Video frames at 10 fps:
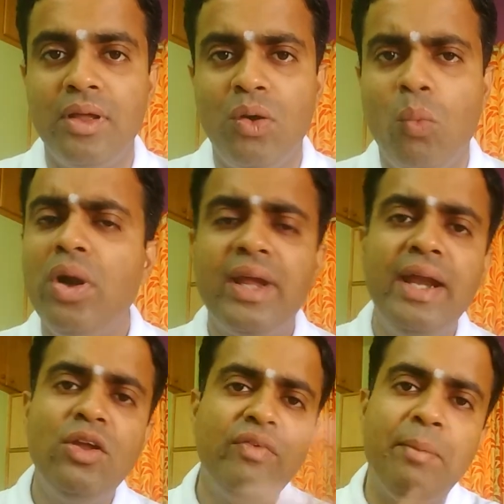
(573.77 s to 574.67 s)
What
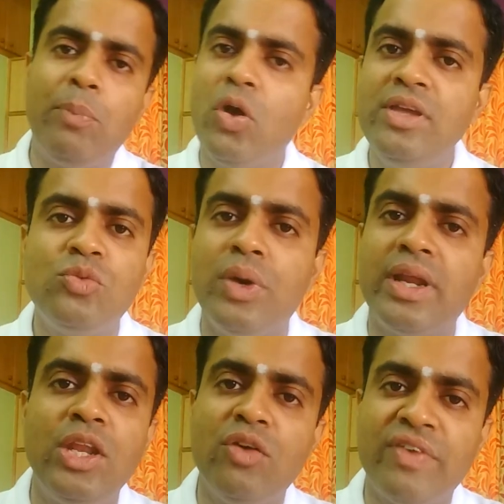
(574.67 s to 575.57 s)
kind of employees
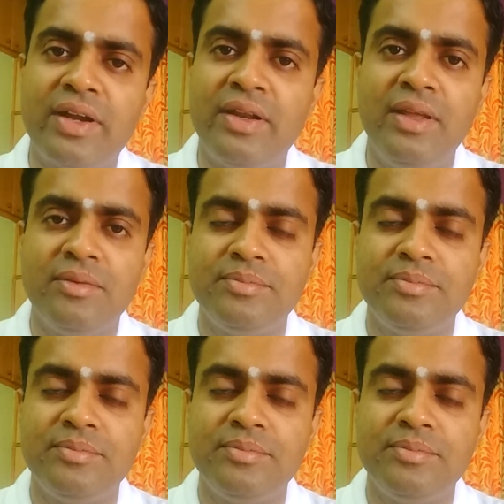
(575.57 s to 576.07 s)
work in your factory?